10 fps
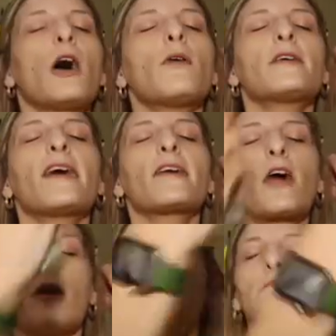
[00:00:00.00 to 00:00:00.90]
Oh yeah,
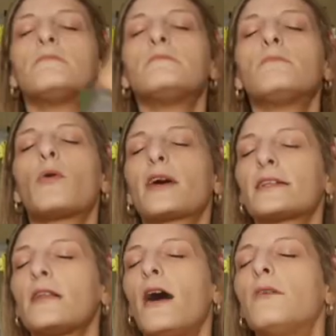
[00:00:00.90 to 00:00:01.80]
girl, more
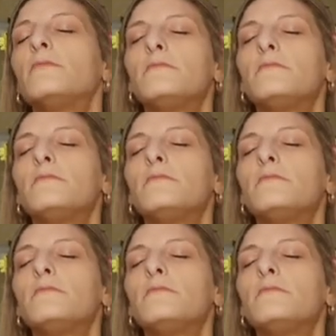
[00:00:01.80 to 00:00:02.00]
glow.